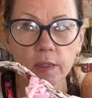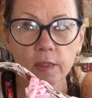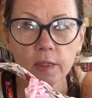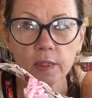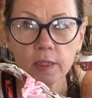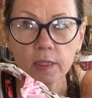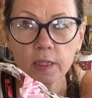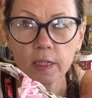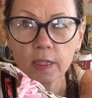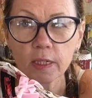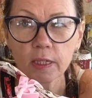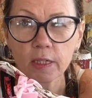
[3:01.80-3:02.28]

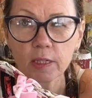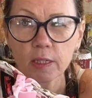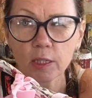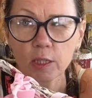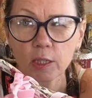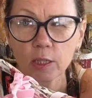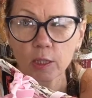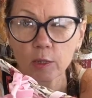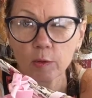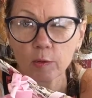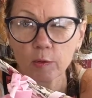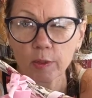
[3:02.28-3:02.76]
So here's a
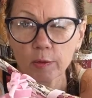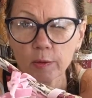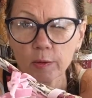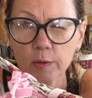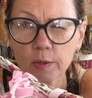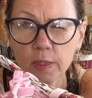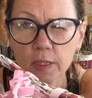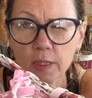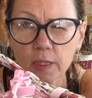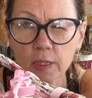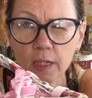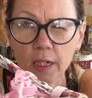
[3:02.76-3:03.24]
cute little
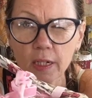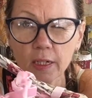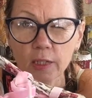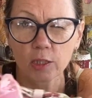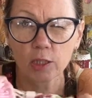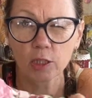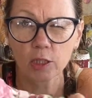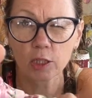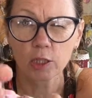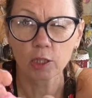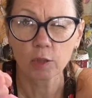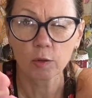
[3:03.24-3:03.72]

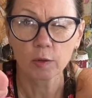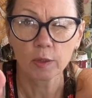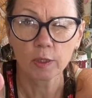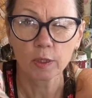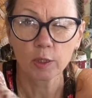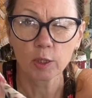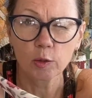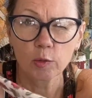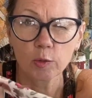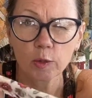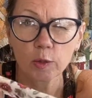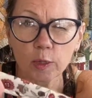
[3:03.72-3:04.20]
satchel that
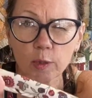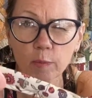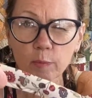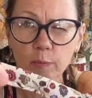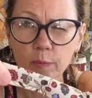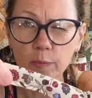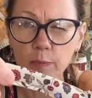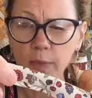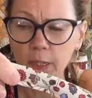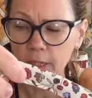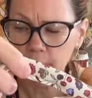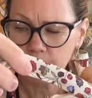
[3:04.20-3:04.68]
you
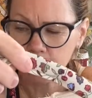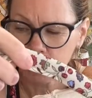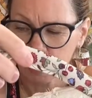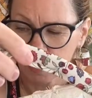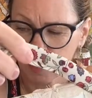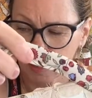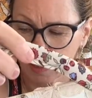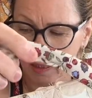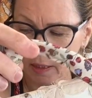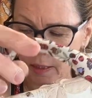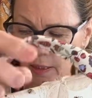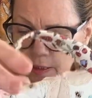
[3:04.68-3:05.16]
can
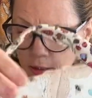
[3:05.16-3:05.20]
make.